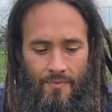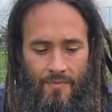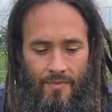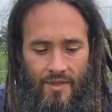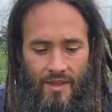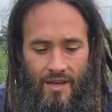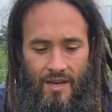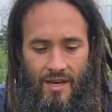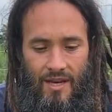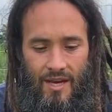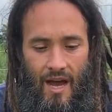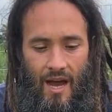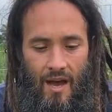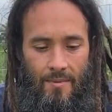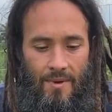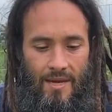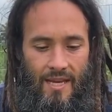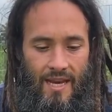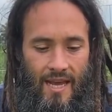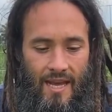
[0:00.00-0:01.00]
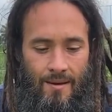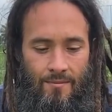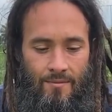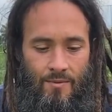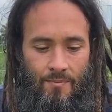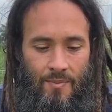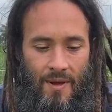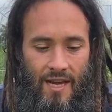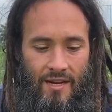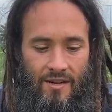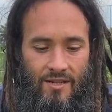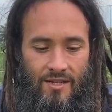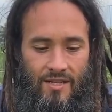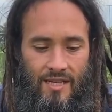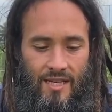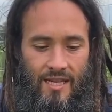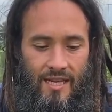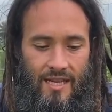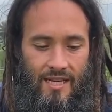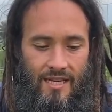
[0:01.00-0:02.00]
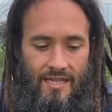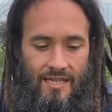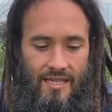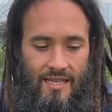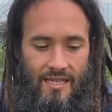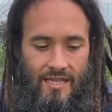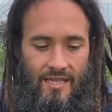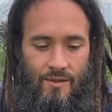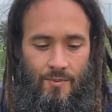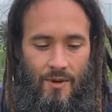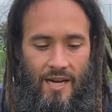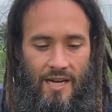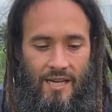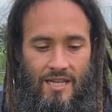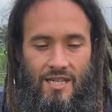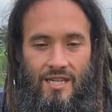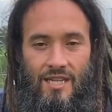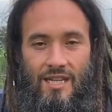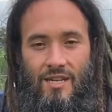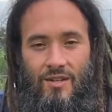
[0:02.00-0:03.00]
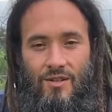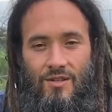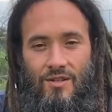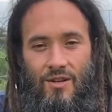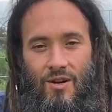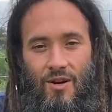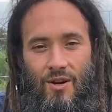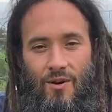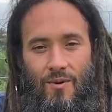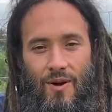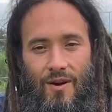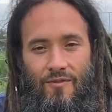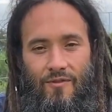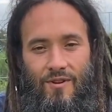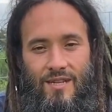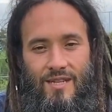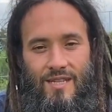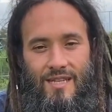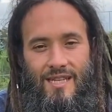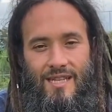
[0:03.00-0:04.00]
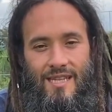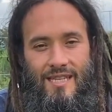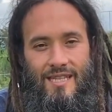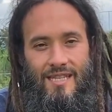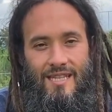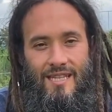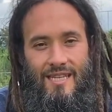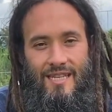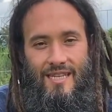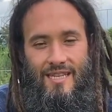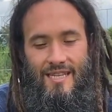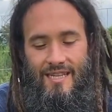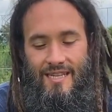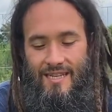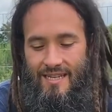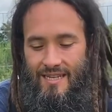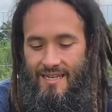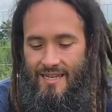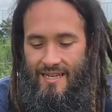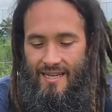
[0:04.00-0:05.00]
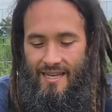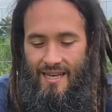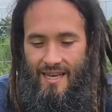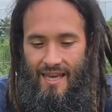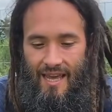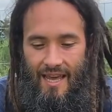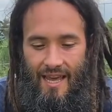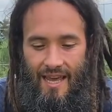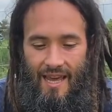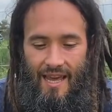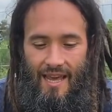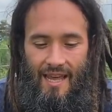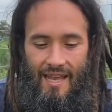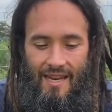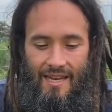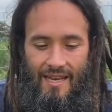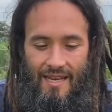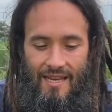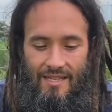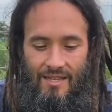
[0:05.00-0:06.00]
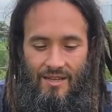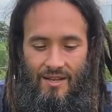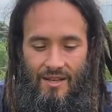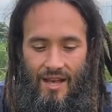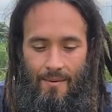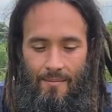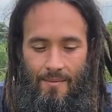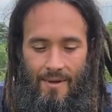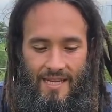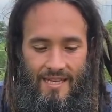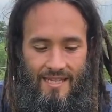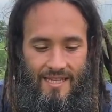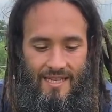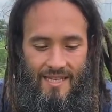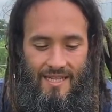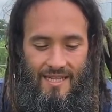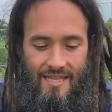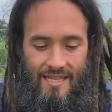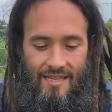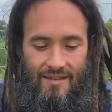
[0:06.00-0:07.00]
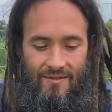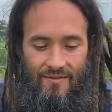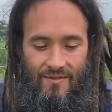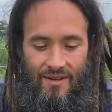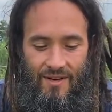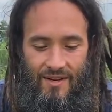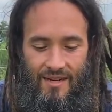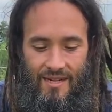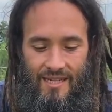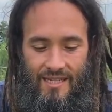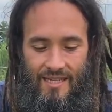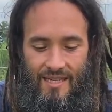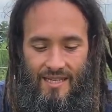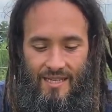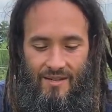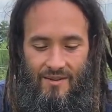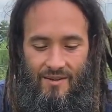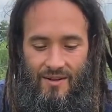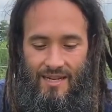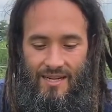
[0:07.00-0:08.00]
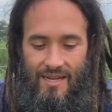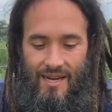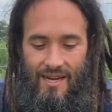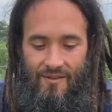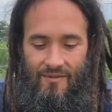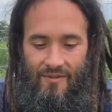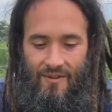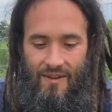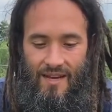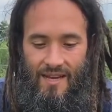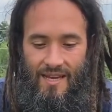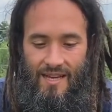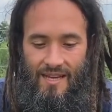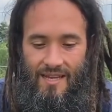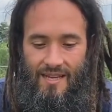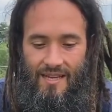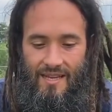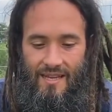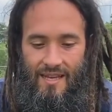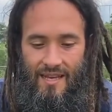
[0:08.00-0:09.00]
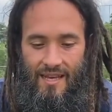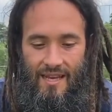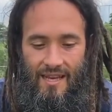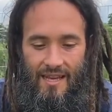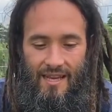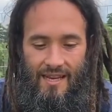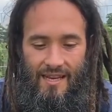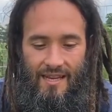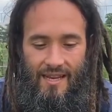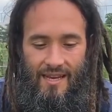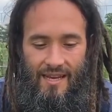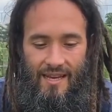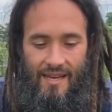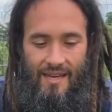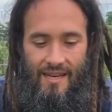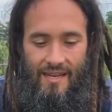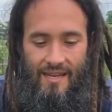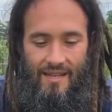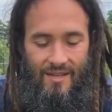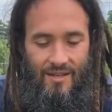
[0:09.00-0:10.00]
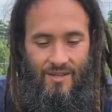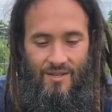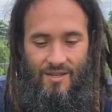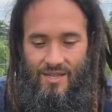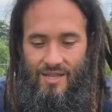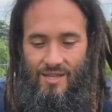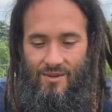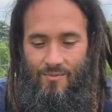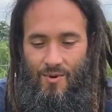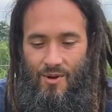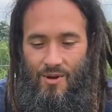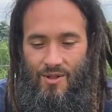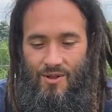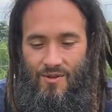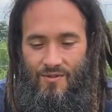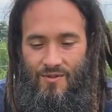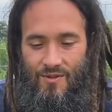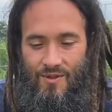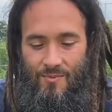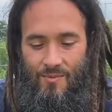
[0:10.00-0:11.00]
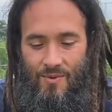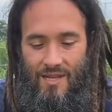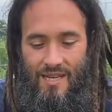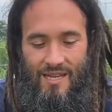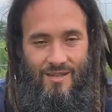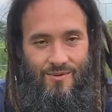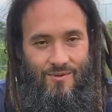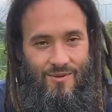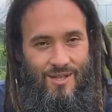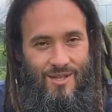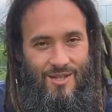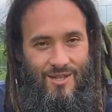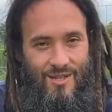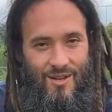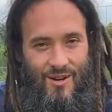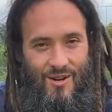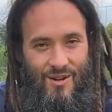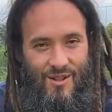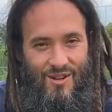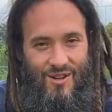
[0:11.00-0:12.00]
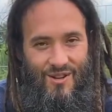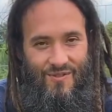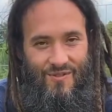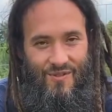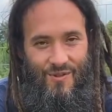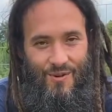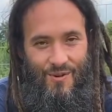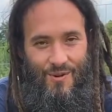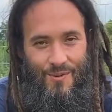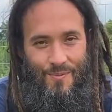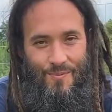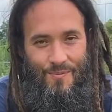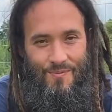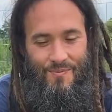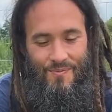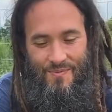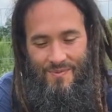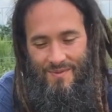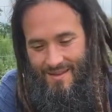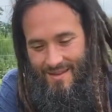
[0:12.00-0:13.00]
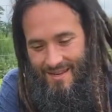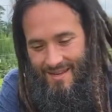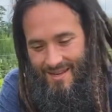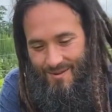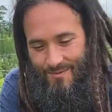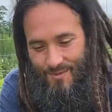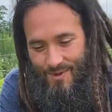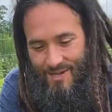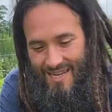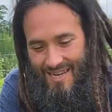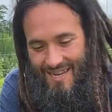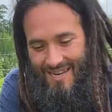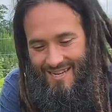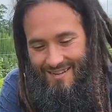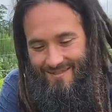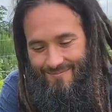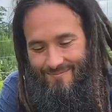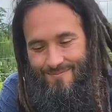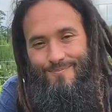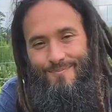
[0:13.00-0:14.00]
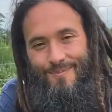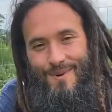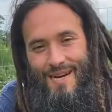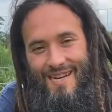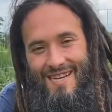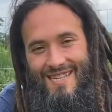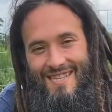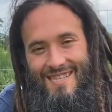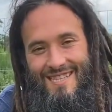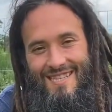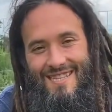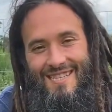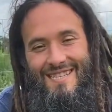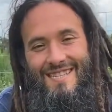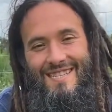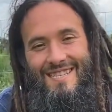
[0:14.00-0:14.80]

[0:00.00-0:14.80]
the common names beggar's ticks and Spanish needles are a reference to the seed. And so that makes these very easy to identify, and you'll see them all over the place once you start looking for them. Number 10, Bidens.